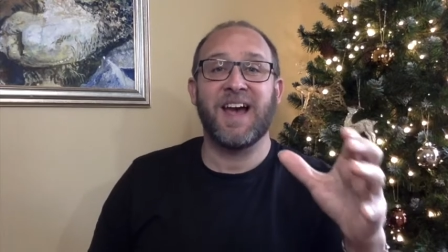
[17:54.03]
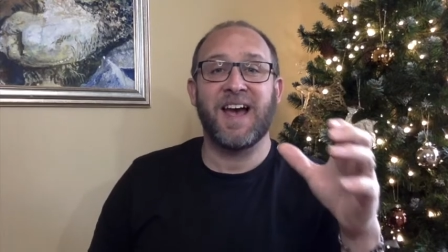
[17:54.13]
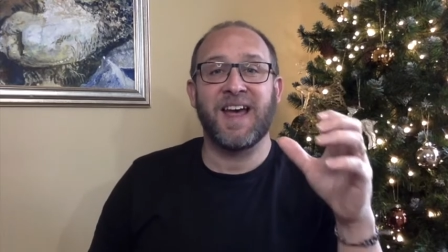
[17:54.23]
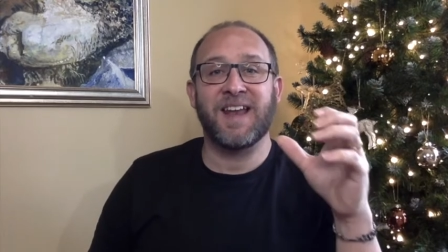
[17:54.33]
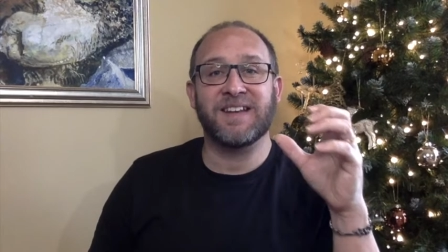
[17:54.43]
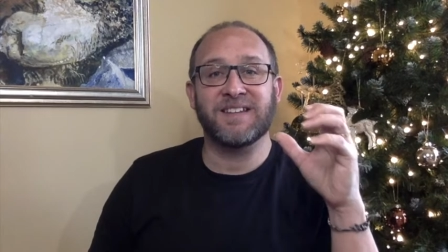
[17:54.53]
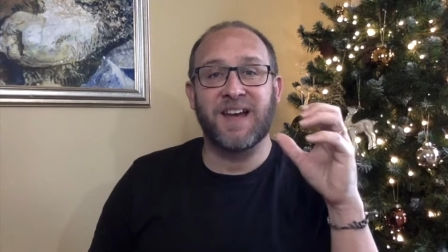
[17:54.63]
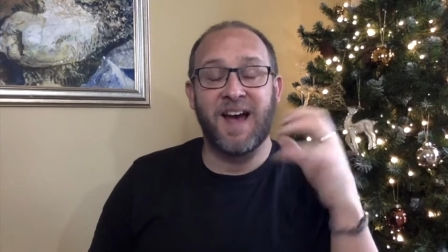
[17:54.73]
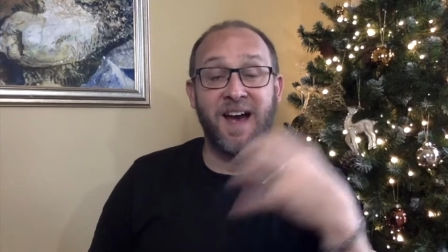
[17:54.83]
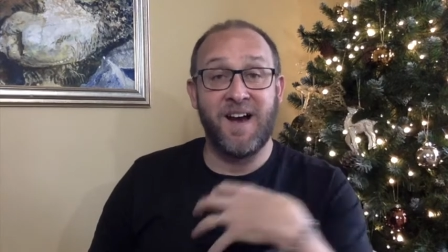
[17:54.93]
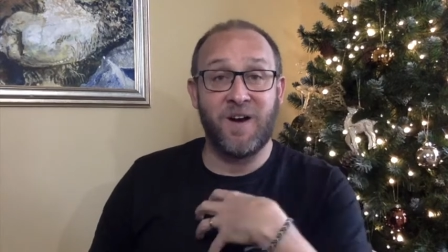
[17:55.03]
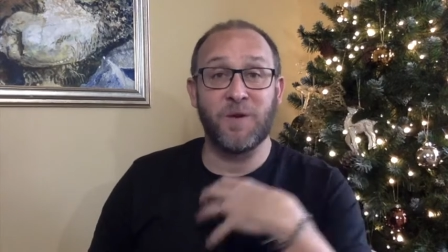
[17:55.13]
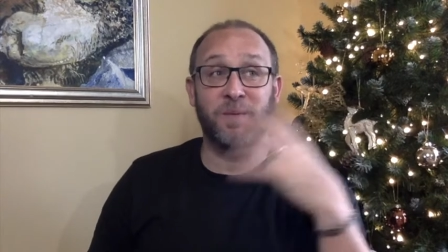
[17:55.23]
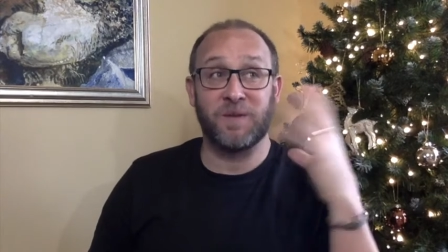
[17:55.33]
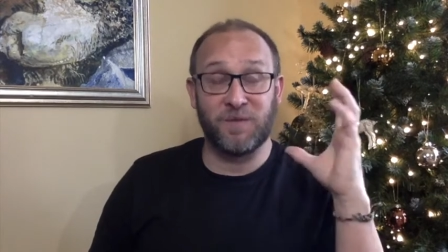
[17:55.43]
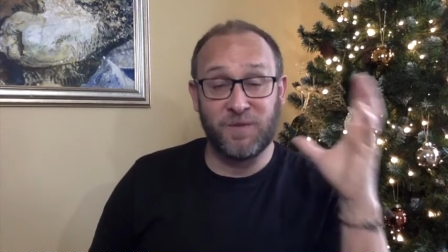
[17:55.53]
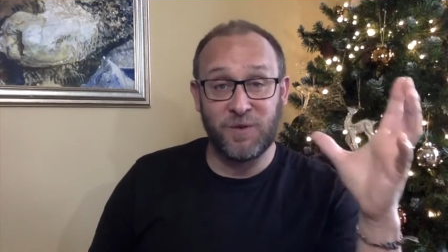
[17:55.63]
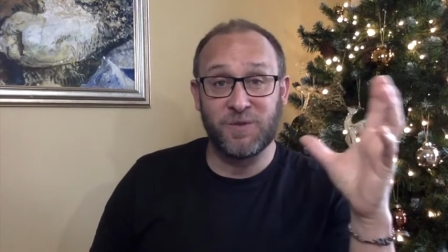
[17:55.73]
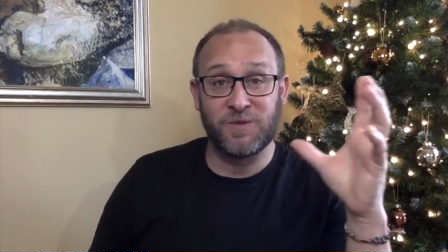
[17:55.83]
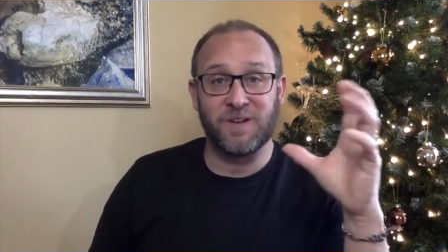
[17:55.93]
And our hope in the
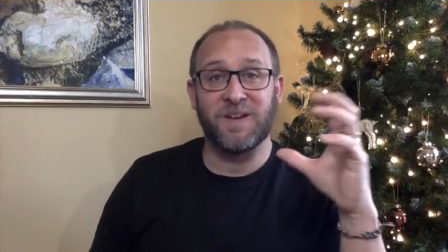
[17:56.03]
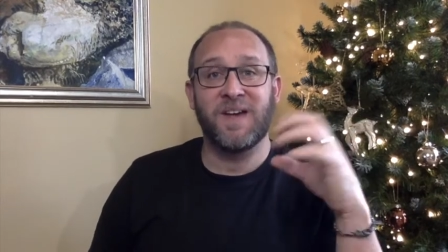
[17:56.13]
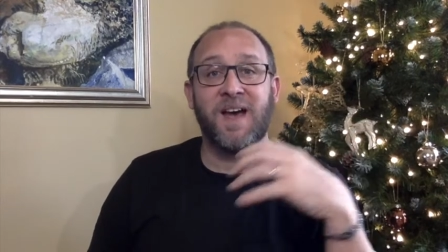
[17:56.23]
future,